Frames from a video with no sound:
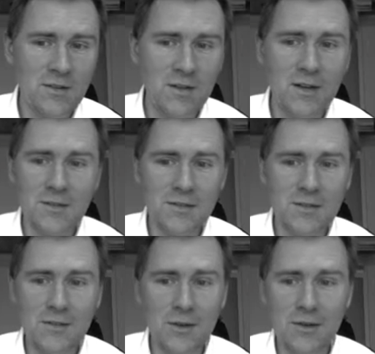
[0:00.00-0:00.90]
Yeah,
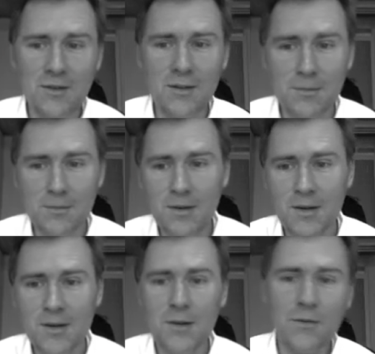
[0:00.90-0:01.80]
it's not him
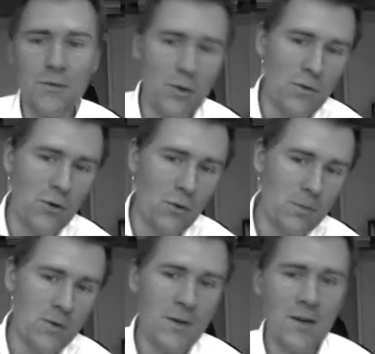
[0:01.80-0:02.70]
full of
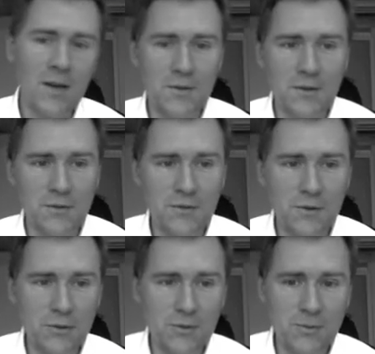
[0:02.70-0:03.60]
hope having the
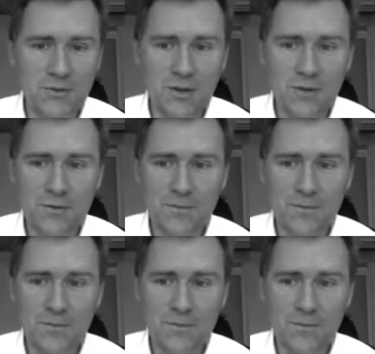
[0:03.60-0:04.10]
phone switched off.